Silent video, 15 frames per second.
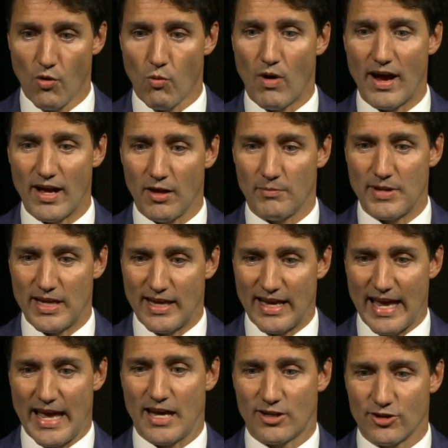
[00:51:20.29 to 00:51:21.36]
while
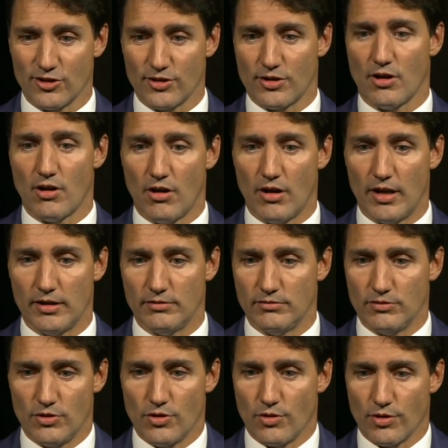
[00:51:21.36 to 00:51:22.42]
being anchored
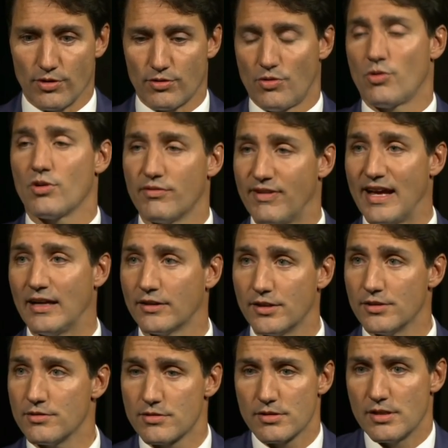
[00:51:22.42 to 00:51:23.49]
on your core
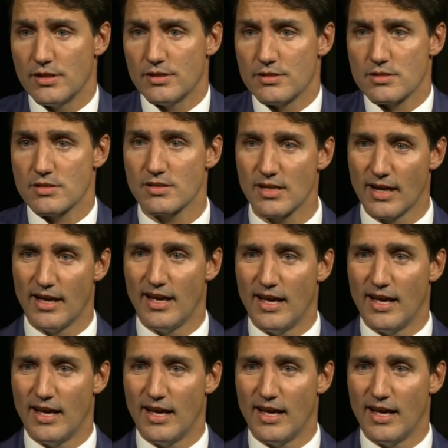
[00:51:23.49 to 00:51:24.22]
values is